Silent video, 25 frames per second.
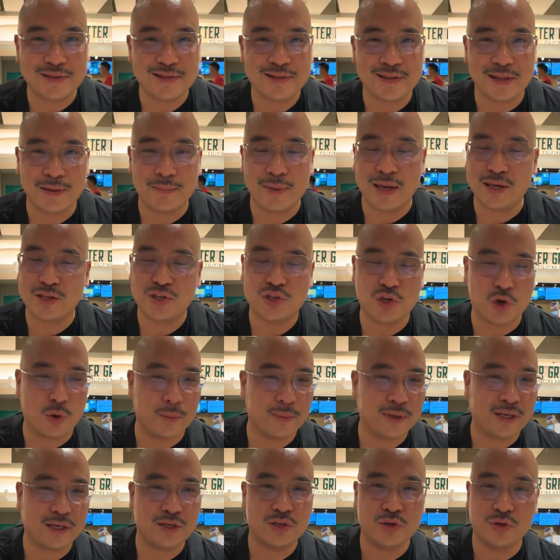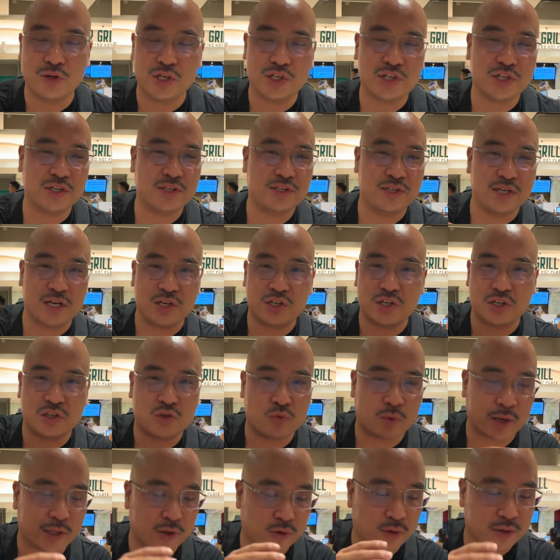They make so many delicious dishes,
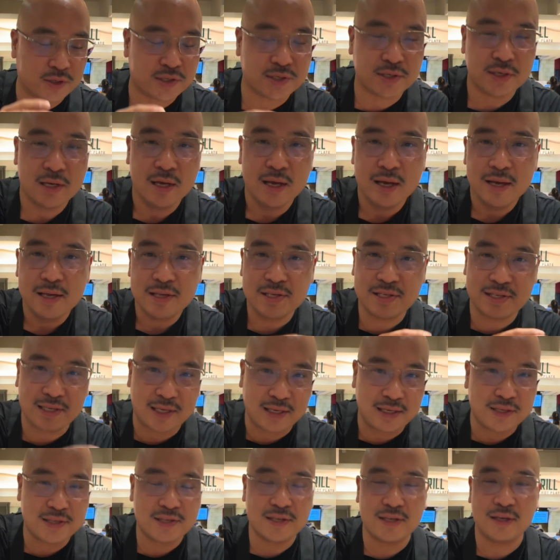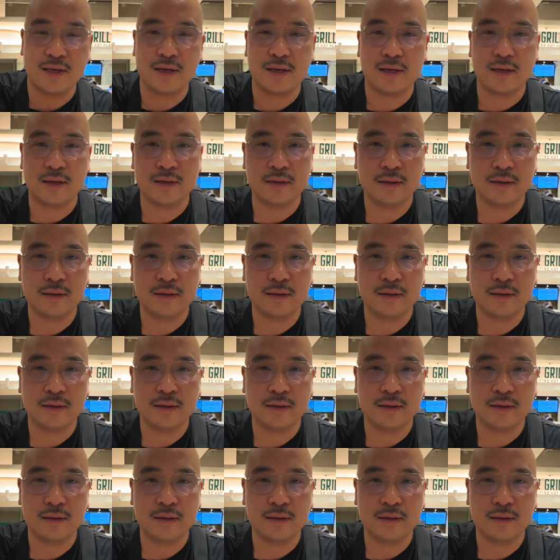whether it's sisig,